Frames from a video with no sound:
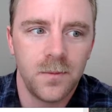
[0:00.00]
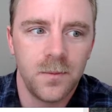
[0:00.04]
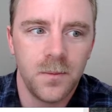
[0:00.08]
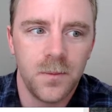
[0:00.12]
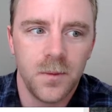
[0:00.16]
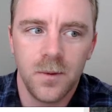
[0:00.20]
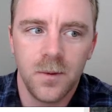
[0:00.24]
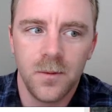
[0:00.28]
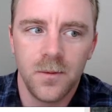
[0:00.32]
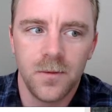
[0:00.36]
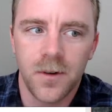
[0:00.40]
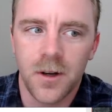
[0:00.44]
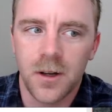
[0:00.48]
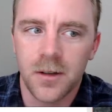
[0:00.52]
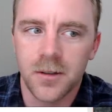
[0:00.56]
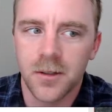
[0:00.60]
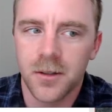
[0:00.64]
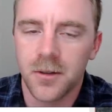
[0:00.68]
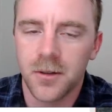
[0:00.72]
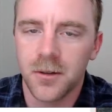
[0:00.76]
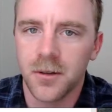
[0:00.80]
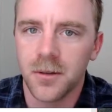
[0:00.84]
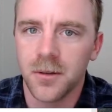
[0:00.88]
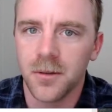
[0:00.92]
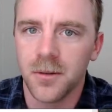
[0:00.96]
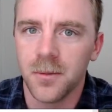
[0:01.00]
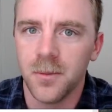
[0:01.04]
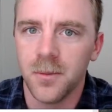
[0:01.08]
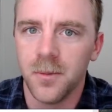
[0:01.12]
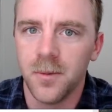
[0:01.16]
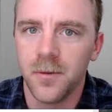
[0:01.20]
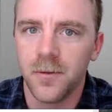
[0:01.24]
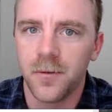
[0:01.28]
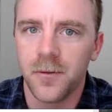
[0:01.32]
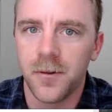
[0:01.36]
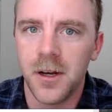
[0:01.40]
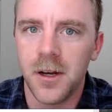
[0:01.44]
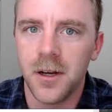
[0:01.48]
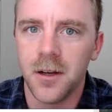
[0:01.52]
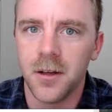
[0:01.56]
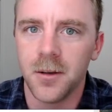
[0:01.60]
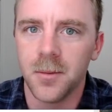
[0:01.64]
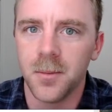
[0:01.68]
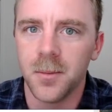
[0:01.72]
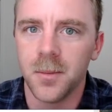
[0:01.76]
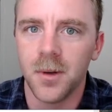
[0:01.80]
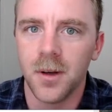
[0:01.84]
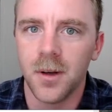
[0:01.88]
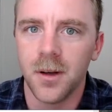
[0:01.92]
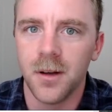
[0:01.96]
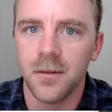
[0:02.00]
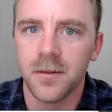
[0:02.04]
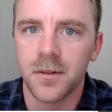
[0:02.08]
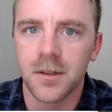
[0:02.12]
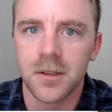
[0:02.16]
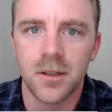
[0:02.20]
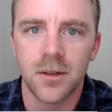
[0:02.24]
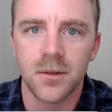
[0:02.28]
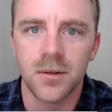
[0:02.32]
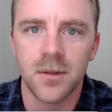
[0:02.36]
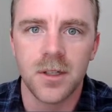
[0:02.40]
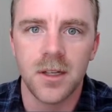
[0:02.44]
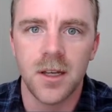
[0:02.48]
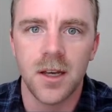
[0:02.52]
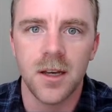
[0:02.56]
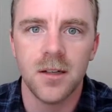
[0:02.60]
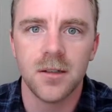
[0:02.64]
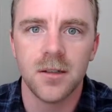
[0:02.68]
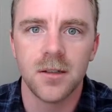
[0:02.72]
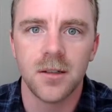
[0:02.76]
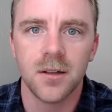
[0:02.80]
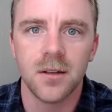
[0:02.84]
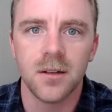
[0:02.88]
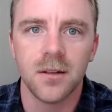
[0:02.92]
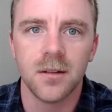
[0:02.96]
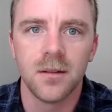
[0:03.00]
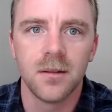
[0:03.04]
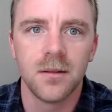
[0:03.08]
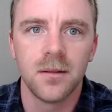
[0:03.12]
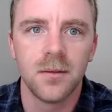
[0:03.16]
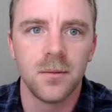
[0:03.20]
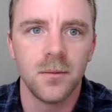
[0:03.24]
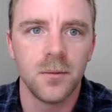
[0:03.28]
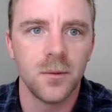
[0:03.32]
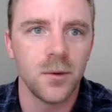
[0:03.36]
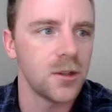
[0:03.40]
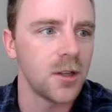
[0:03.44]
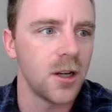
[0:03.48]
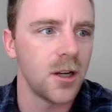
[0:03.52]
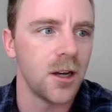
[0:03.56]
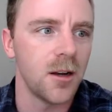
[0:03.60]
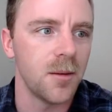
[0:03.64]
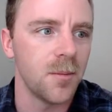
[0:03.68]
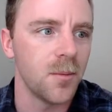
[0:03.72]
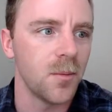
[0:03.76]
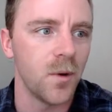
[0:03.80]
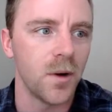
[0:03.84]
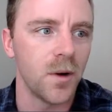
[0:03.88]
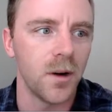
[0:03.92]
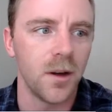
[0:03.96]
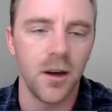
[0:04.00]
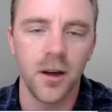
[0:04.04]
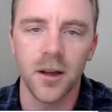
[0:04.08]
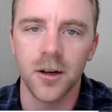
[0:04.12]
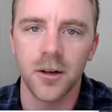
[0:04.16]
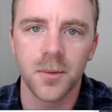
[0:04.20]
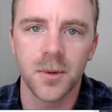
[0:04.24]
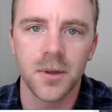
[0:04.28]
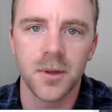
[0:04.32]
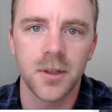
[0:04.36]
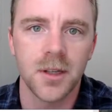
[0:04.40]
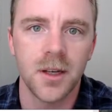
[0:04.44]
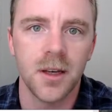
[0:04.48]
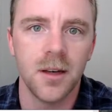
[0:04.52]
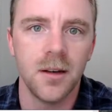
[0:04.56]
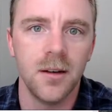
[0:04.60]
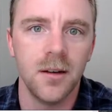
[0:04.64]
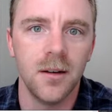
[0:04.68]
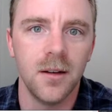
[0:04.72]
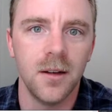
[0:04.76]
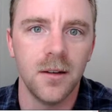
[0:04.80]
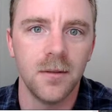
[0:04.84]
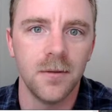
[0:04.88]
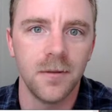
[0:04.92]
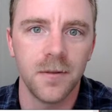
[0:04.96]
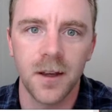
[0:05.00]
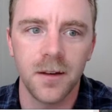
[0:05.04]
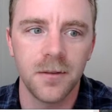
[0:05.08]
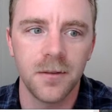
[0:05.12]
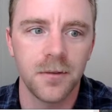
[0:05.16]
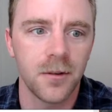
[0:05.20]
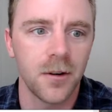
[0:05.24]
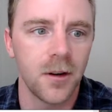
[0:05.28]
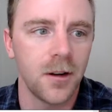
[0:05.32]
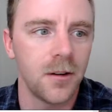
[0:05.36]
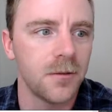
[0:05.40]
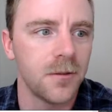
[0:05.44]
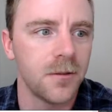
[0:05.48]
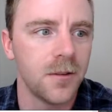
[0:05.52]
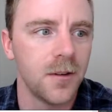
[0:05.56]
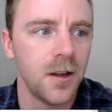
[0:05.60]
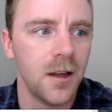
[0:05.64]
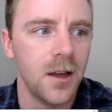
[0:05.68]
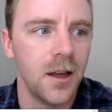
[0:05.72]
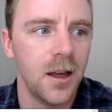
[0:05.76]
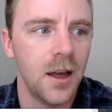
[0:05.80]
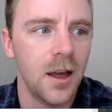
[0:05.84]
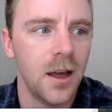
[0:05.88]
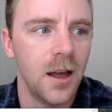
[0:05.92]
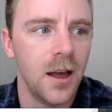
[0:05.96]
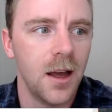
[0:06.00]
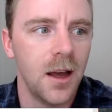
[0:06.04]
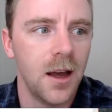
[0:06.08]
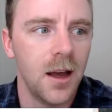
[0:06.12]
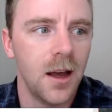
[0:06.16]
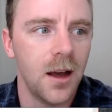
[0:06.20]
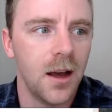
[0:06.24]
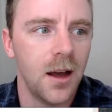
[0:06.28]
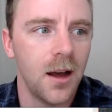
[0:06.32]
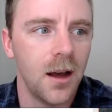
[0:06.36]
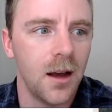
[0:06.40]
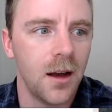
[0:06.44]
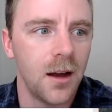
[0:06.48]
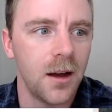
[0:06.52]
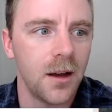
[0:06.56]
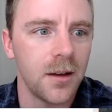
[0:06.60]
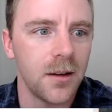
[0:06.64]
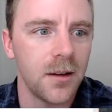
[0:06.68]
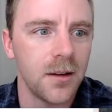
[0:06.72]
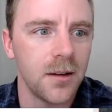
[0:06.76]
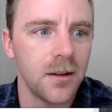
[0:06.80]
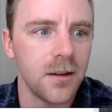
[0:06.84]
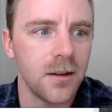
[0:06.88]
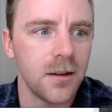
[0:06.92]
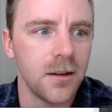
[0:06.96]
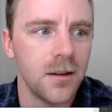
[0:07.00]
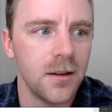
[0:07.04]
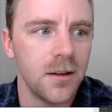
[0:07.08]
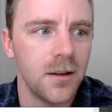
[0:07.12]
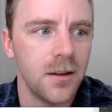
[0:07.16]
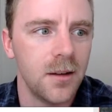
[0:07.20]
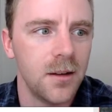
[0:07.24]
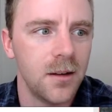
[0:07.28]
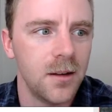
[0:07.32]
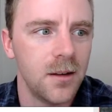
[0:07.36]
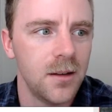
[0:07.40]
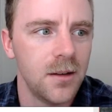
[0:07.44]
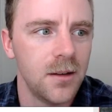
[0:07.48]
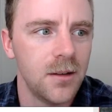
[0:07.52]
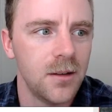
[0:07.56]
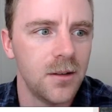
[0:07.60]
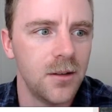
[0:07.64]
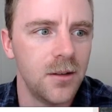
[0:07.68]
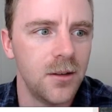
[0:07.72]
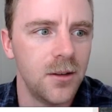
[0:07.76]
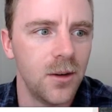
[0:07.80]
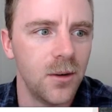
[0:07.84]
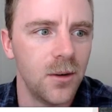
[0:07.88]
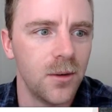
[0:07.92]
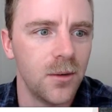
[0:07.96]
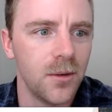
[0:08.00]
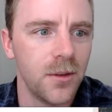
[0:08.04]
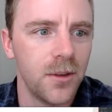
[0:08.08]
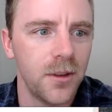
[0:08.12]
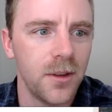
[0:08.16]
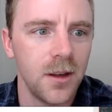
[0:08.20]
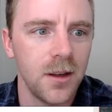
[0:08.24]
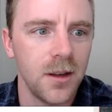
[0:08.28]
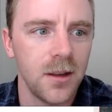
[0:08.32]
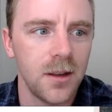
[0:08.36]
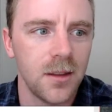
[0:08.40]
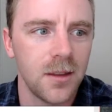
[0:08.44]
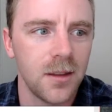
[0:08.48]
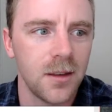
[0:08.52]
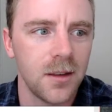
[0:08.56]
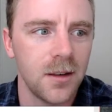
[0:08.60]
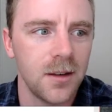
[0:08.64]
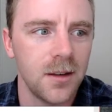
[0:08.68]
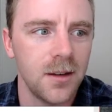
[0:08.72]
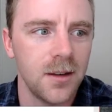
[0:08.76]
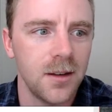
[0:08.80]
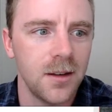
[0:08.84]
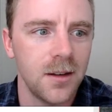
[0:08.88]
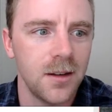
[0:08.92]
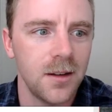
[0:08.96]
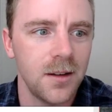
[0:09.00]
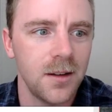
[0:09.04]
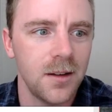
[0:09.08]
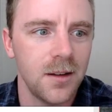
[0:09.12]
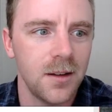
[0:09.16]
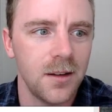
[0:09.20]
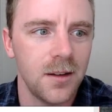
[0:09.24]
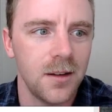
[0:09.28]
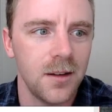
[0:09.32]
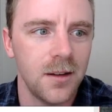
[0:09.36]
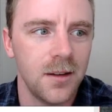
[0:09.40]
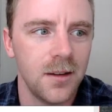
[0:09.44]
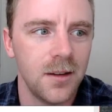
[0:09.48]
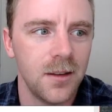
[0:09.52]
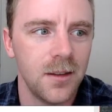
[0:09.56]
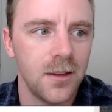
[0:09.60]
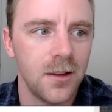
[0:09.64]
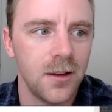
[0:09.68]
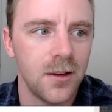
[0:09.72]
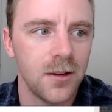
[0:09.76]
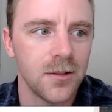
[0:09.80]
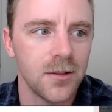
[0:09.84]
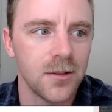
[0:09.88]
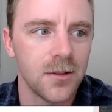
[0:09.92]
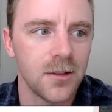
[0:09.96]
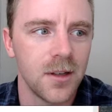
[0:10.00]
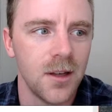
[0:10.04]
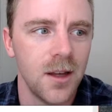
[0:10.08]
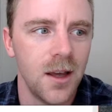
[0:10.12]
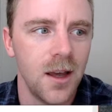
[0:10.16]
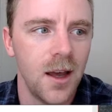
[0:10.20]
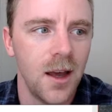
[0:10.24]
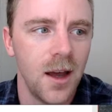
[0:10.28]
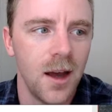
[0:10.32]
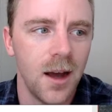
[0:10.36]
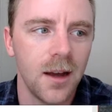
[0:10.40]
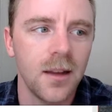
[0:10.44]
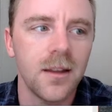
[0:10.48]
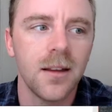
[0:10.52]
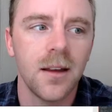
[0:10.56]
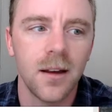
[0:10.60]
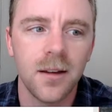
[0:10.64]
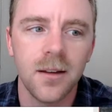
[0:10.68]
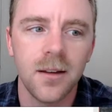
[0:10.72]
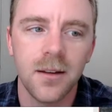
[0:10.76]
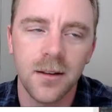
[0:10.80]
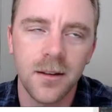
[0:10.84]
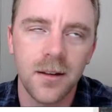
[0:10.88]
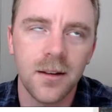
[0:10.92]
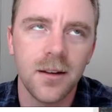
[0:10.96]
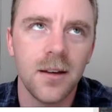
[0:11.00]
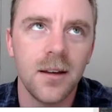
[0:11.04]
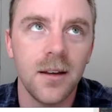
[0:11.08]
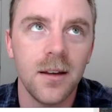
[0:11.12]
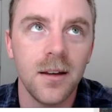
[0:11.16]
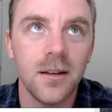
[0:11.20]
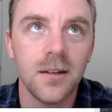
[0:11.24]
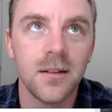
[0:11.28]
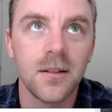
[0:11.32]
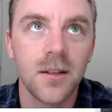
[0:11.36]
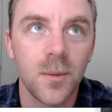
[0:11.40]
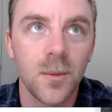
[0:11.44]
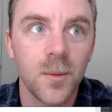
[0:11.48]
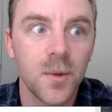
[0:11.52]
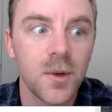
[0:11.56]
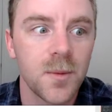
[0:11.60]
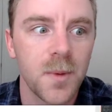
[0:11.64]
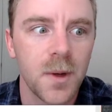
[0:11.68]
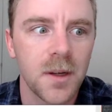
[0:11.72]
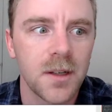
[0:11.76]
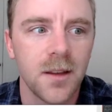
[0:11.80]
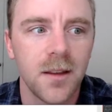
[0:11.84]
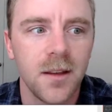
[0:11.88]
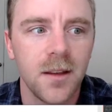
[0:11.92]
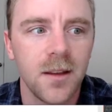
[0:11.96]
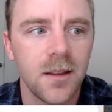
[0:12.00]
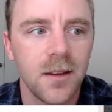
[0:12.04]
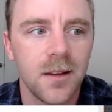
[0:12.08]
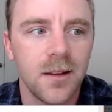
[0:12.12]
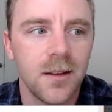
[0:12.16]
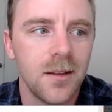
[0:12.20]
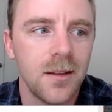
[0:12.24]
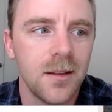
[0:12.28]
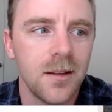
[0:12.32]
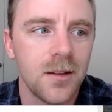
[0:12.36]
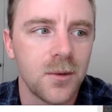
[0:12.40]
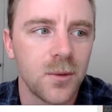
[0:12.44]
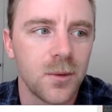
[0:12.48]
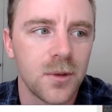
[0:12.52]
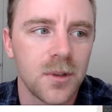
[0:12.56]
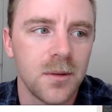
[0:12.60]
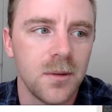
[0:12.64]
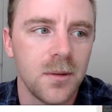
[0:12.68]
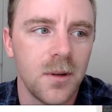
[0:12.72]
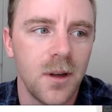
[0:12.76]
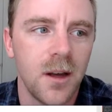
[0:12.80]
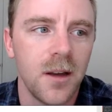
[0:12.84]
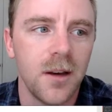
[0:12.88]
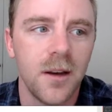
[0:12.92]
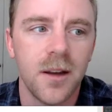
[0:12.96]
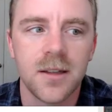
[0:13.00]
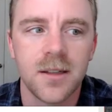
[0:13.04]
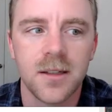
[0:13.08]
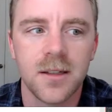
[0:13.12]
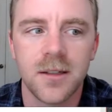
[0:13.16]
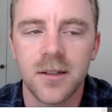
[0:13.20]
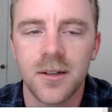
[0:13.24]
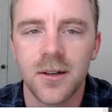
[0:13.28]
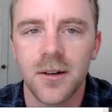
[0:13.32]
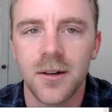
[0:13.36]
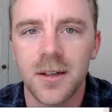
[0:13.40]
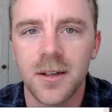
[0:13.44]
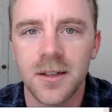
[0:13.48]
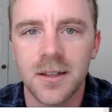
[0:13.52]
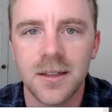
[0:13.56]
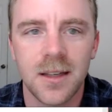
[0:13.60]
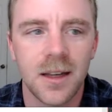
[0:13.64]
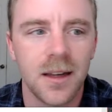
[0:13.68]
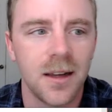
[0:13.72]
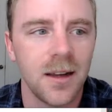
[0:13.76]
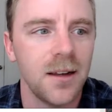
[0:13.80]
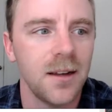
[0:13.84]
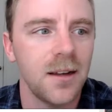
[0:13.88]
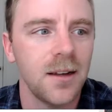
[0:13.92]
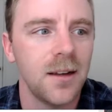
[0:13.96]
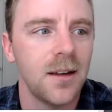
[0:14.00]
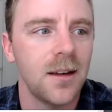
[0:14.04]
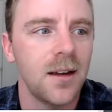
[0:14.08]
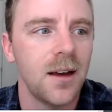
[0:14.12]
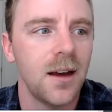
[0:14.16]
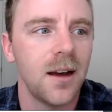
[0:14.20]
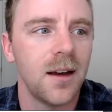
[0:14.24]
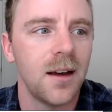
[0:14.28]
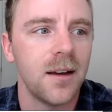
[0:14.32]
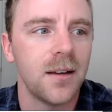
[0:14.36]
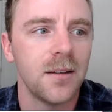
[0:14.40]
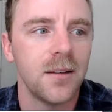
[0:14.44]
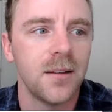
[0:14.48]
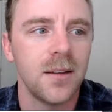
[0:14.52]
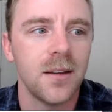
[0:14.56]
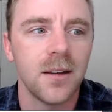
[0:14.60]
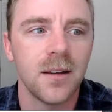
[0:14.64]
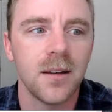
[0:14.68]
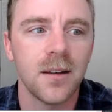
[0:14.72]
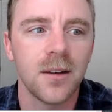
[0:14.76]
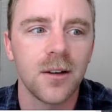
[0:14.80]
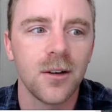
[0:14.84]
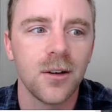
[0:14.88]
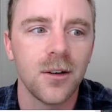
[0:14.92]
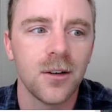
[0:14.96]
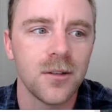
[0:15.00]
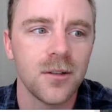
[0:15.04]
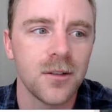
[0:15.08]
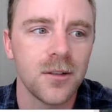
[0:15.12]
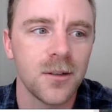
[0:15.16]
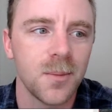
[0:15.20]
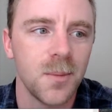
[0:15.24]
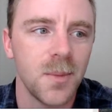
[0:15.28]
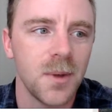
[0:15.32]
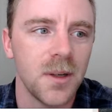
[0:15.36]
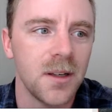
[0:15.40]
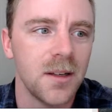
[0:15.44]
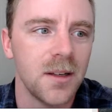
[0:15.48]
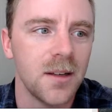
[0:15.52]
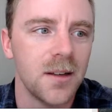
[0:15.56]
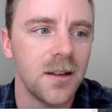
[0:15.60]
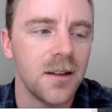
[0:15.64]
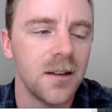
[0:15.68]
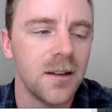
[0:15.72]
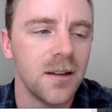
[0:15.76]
falls under freedom of association, which I am 100% in favor of. I don't think that there's I in some respects I think that this was unnecessary to say. I think it could just be